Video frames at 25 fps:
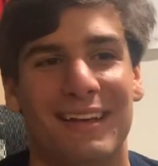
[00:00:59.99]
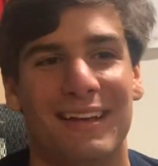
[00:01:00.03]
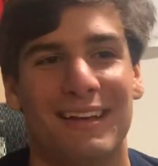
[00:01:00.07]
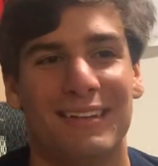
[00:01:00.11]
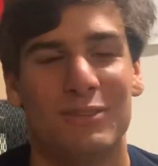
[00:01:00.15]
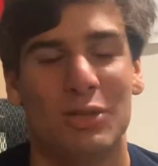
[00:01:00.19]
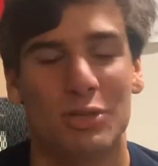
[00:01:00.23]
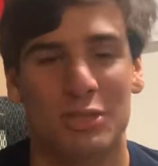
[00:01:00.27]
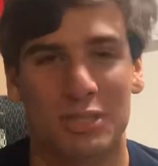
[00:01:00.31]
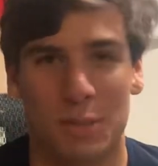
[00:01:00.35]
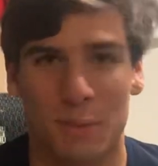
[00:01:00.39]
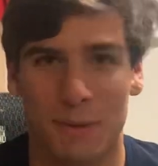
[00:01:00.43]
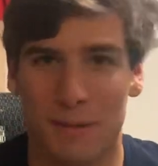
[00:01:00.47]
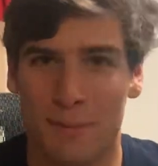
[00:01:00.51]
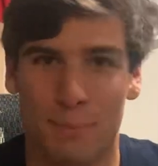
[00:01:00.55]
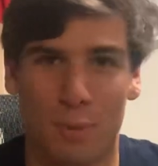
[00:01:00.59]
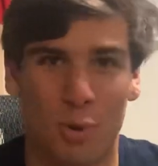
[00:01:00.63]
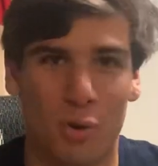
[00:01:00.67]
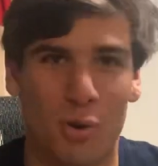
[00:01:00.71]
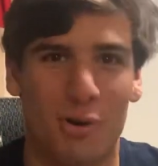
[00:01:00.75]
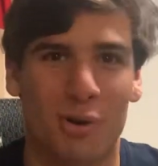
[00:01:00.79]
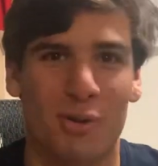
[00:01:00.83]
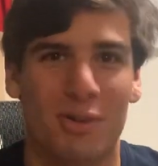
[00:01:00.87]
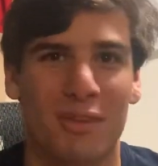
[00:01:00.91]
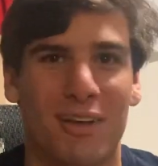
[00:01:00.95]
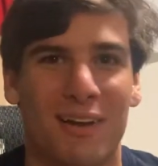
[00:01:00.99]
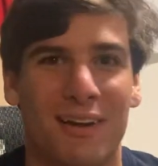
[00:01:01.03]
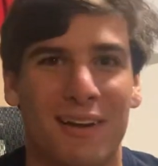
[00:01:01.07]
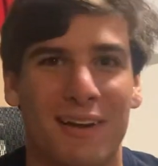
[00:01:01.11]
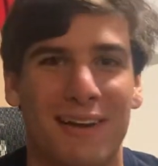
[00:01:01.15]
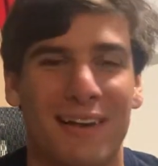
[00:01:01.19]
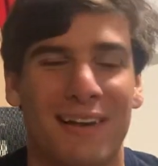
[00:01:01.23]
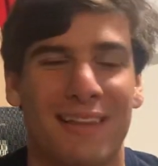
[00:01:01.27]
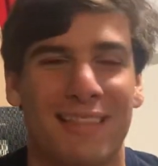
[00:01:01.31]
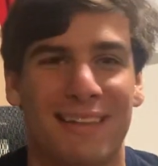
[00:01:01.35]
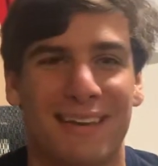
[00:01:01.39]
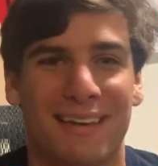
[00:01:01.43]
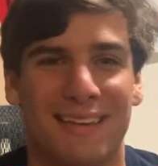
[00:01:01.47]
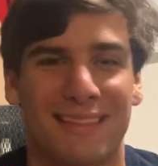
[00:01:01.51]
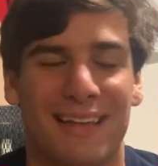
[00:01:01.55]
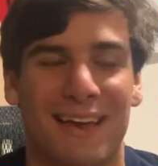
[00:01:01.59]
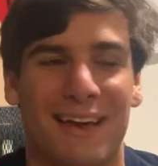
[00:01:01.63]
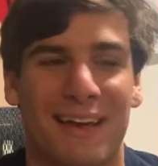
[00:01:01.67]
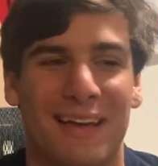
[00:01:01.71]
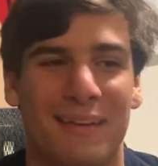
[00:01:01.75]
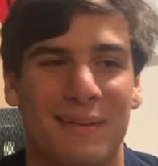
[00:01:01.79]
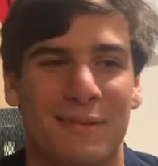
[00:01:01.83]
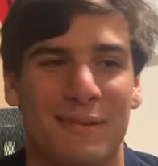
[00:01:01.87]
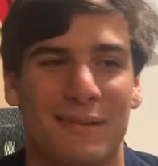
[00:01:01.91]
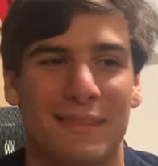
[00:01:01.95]
looked to be borderline. I think
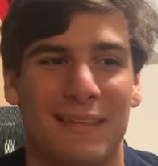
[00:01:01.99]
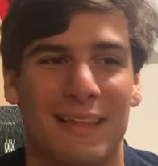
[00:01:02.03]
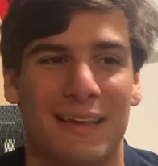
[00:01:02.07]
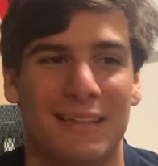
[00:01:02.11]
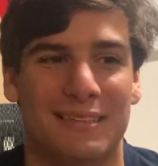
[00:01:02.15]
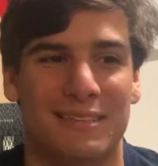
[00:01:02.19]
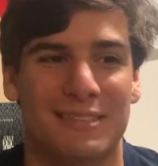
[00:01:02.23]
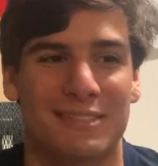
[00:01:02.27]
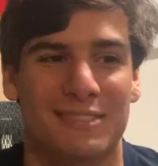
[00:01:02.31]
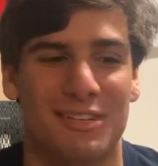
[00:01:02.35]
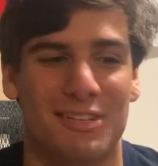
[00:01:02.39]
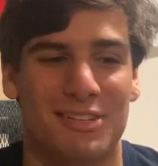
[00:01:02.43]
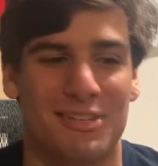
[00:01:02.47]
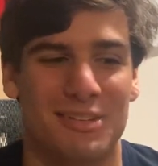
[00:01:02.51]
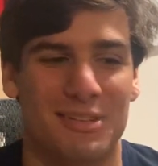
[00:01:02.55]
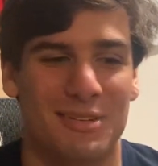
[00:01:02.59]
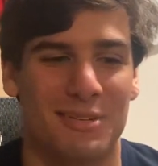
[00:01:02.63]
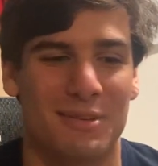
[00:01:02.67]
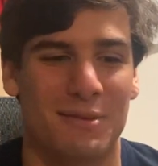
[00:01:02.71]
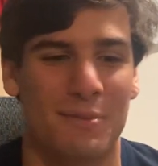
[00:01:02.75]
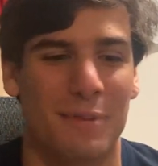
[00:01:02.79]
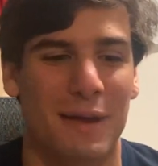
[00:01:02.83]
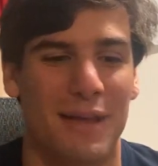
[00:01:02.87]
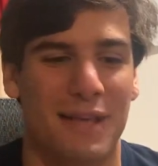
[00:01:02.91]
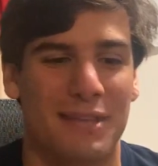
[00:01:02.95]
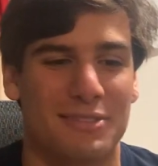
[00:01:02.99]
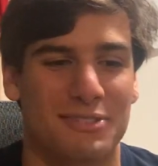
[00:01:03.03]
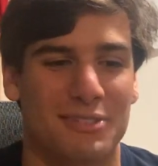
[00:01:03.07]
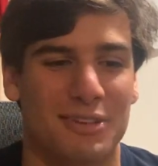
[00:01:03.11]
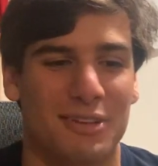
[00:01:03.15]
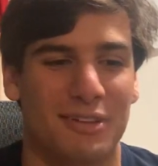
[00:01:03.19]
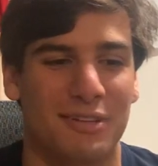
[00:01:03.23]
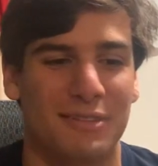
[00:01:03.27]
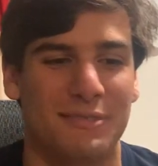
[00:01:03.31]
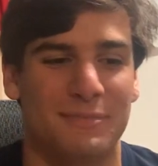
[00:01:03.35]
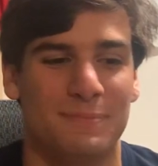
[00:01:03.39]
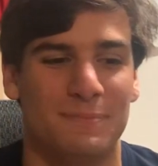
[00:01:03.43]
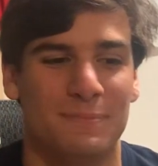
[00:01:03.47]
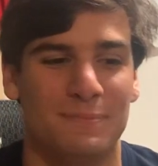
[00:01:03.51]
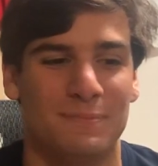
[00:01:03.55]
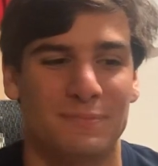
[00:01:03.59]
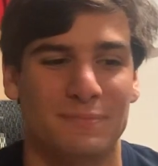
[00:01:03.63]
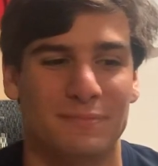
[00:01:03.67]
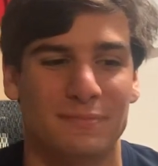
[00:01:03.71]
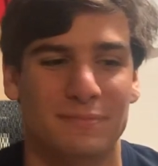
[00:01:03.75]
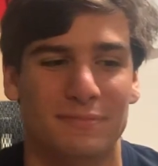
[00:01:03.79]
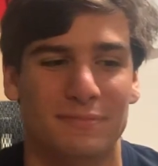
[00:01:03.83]
that that decision depends on